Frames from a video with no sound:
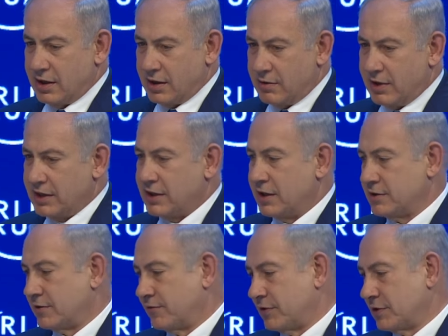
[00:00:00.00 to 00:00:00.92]
a great
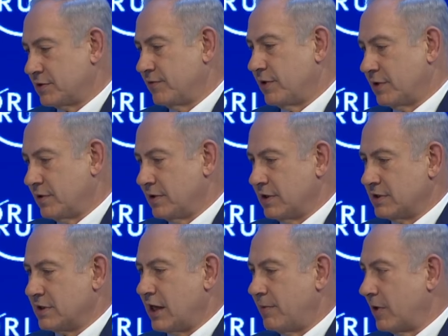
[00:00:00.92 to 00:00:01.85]
danger, first of all, to the
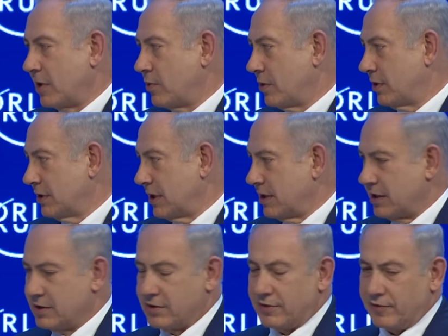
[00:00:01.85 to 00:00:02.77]
Islamic world and
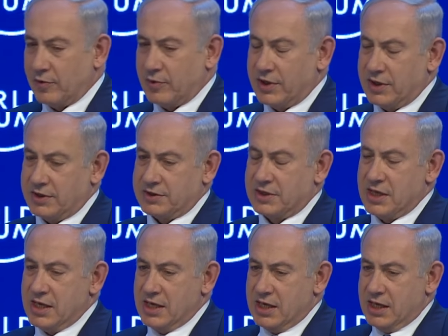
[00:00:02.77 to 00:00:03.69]
then to everyone else.
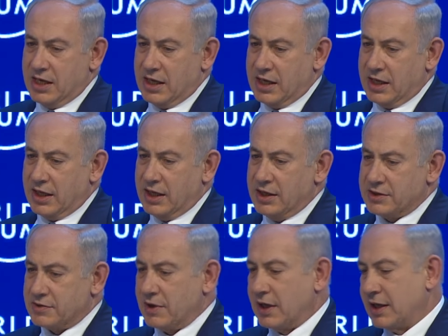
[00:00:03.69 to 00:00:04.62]
Uh, in
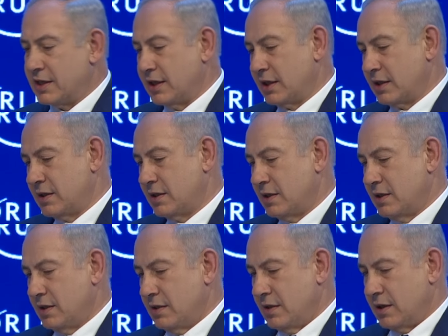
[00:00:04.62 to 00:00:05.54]
Israel, I think
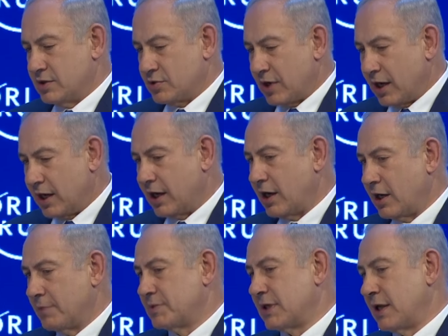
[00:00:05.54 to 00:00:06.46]
Israeli
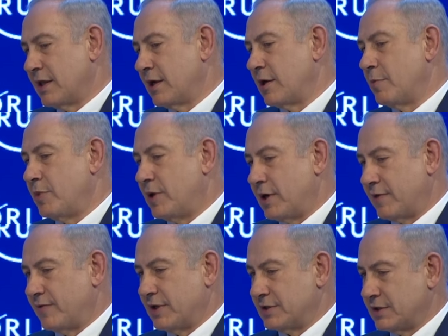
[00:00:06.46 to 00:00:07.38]
Arabs, I think, are part
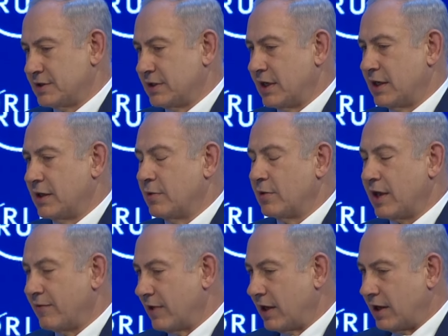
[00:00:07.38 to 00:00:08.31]
of our society. We
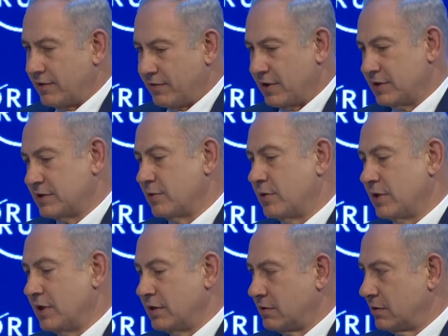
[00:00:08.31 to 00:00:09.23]
have a lot of things that we
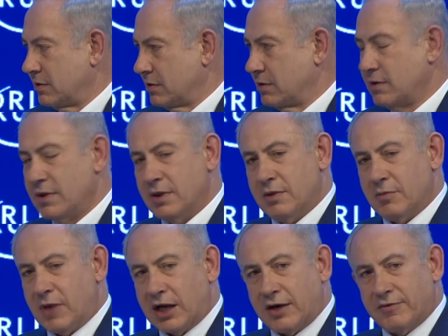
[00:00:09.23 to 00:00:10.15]
need to do.
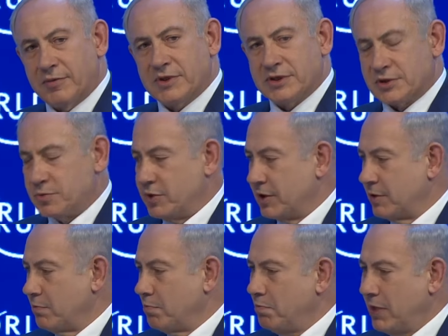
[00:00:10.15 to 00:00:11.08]
My government just put
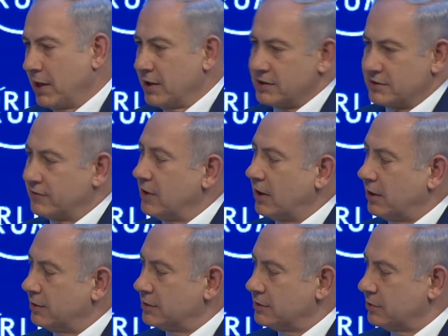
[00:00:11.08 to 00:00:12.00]
in billions of
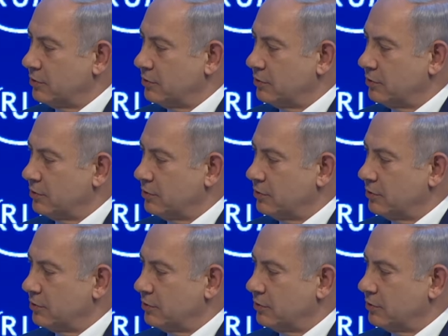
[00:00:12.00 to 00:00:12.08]
dollars